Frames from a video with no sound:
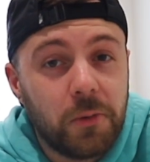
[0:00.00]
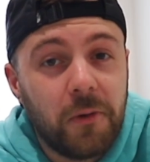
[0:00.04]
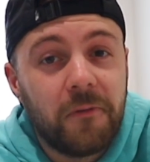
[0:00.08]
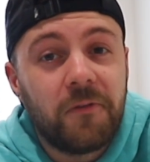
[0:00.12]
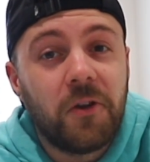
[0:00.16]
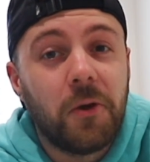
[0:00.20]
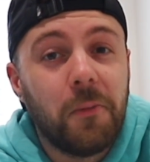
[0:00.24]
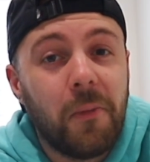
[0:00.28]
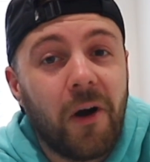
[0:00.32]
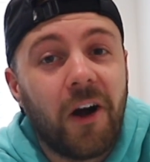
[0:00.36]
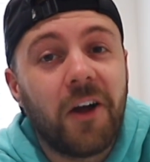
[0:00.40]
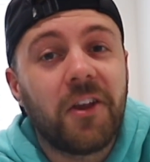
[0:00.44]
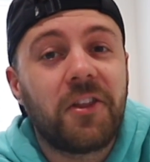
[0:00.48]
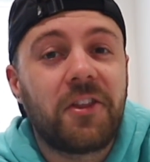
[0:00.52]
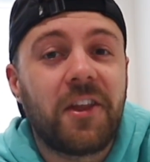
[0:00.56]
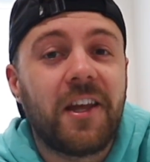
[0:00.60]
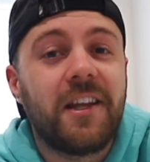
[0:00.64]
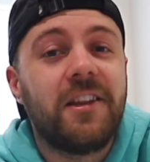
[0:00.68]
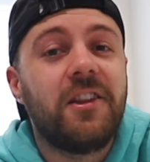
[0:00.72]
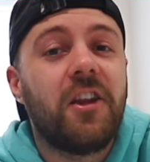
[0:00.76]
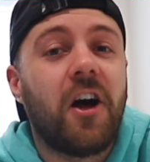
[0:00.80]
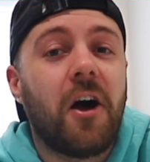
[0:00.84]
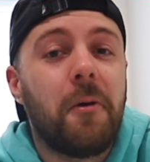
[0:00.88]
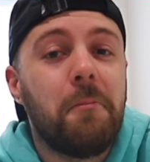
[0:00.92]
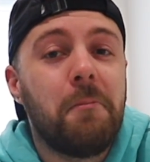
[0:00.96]
of you might
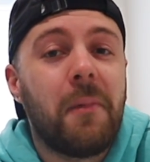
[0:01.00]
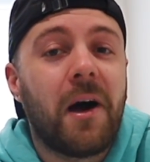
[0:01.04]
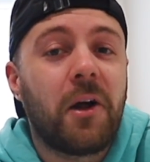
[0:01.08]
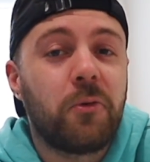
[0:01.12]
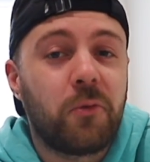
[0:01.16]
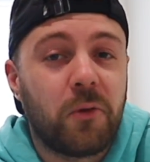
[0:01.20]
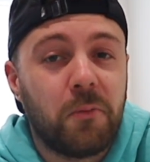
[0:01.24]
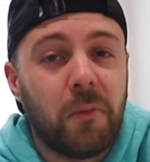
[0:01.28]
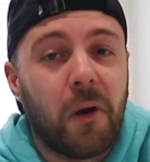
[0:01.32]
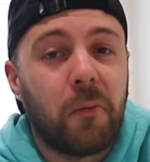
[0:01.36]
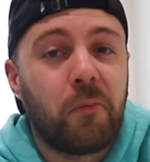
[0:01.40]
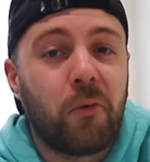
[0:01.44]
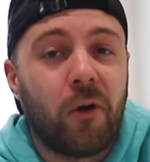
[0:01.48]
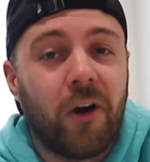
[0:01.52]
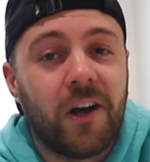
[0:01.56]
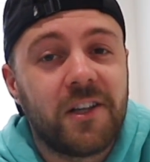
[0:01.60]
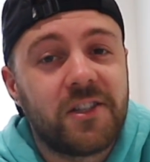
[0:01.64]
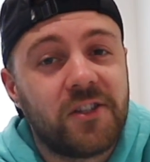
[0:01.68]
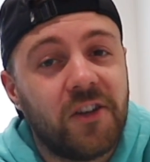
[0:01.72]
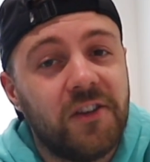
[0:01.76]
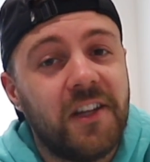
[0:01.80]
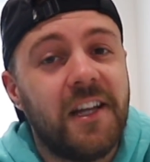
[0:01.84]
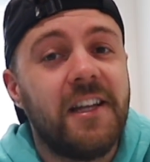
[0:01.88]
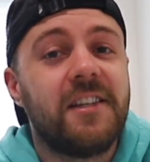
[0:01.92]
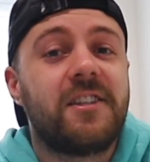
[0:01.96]
think that I'm mad with my
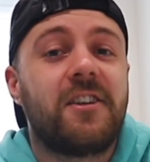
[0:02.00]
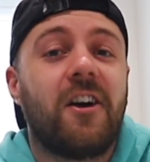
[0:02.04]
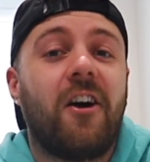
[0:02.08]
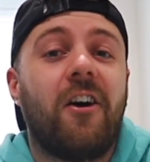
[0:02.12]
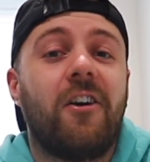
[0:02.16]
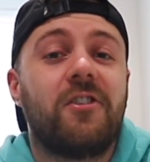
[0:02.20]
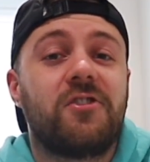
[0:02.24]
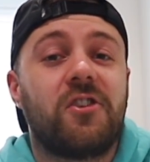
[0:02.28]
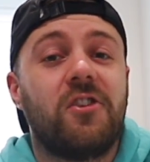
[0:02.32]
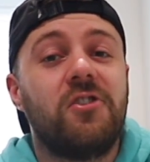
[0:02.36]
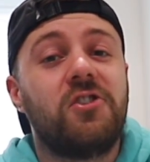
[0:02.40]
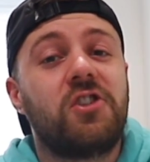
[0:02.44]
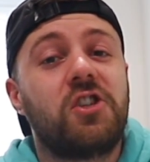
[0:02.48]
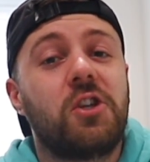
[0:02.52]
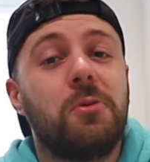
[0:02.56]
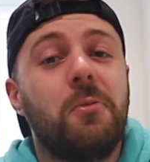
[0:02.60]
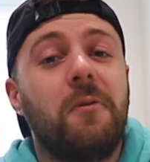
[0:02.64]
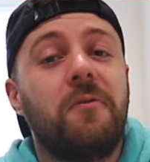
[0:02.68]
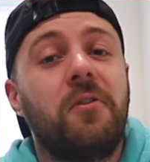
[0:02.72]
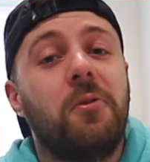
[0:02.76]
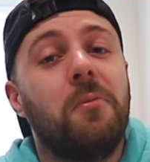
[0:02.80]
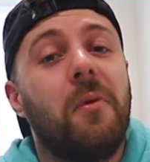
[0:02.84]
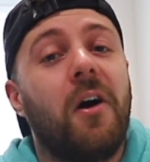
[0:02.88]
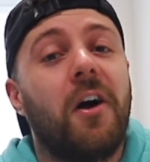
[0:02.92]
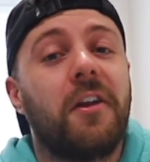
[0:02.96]
pricing on these cars, and some
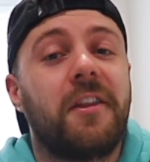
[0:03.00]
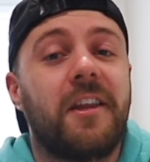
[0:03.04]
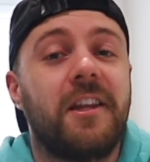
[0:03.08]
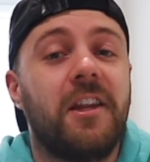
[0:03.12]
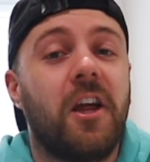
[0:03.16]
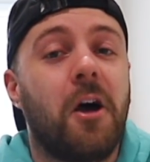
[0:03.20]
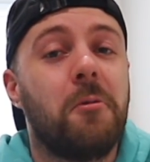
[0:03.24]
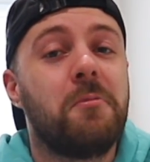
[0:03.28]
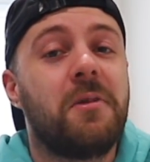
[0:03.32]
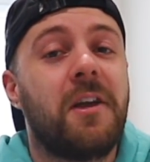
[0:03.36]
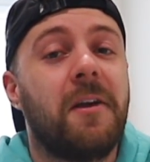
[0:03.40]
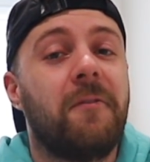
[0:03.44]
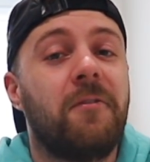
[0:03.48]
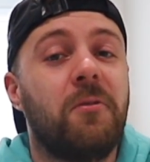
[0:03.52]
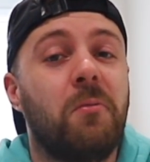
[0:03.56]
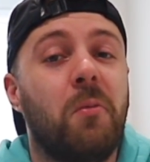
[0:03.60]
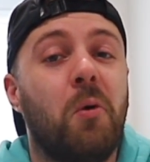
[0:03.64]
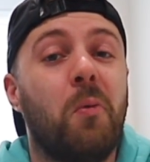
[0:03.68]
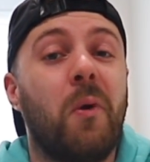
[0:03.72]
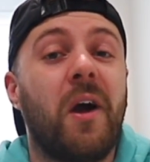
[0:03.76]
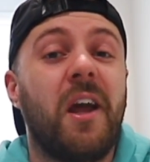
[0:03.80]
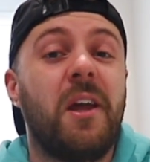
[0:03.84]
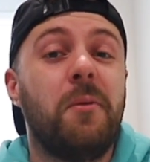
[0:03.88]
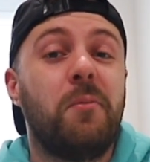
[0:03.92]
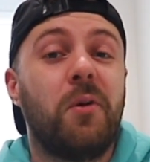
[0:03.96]
of you might think that I'm giving them
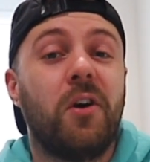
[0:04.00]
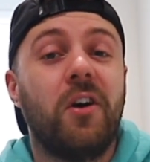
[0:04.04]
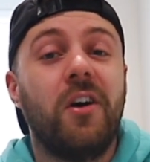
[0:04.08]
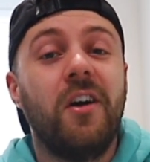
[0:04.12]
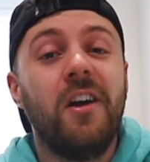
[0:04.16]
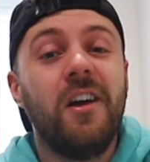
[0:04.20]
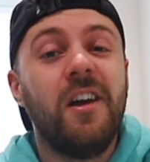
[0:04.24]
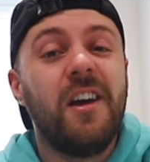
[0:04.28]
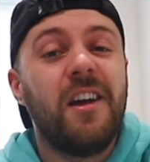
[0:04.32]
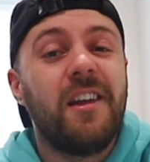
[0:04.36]
away, but